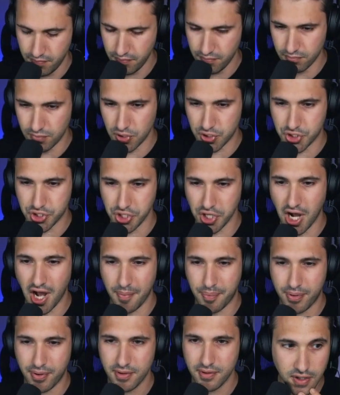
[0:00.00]

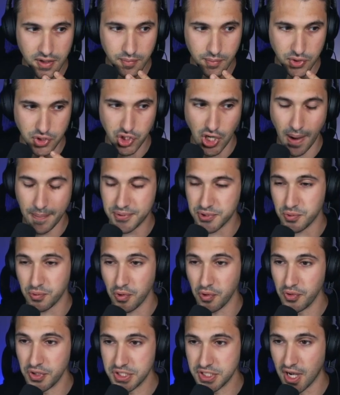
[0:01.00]
Machop. Machop's
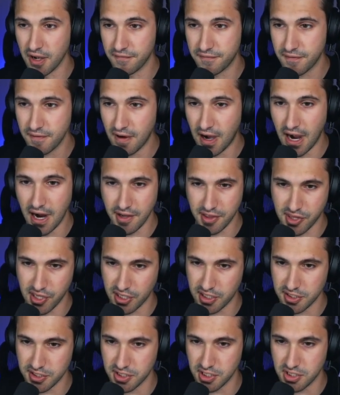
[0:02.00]
really tough. I think
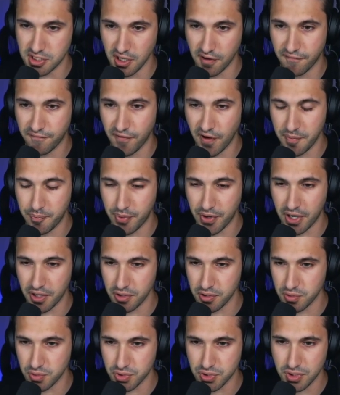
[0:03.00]
this is a tough fight, but I
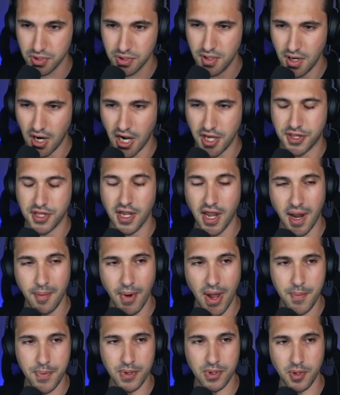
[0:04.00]
lose. I think I
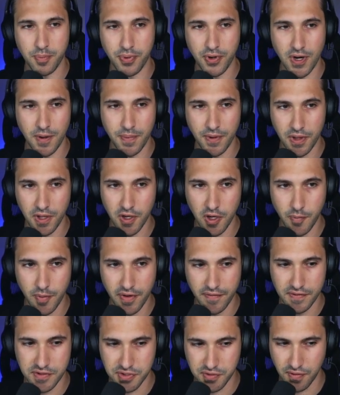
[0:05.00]
might be able to put up a little bit
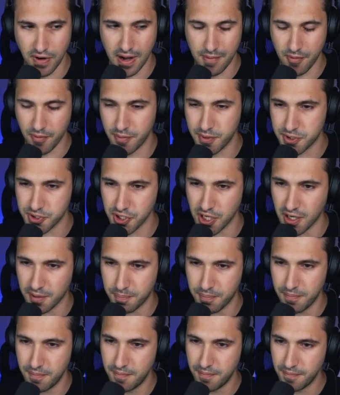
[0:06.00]
of a scrap with
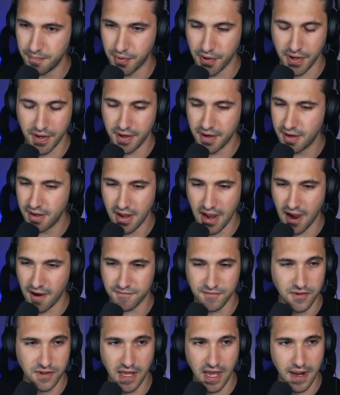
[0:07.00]
Machop, but
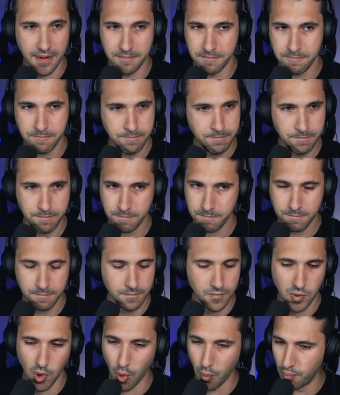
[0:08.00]
after that,
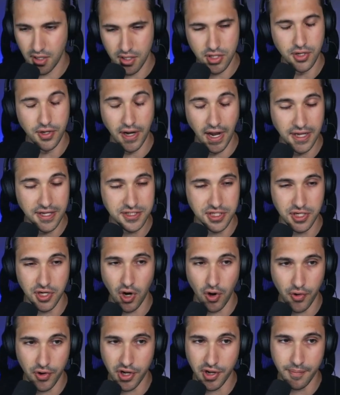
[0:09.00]
nope. You guys could
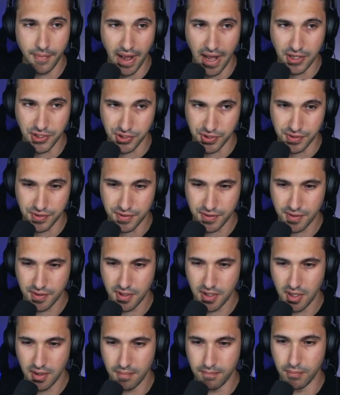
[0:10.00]
already imagine.
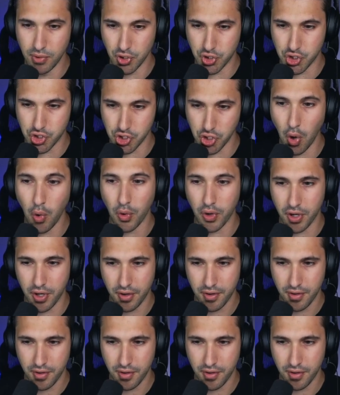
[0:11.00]
Machoke.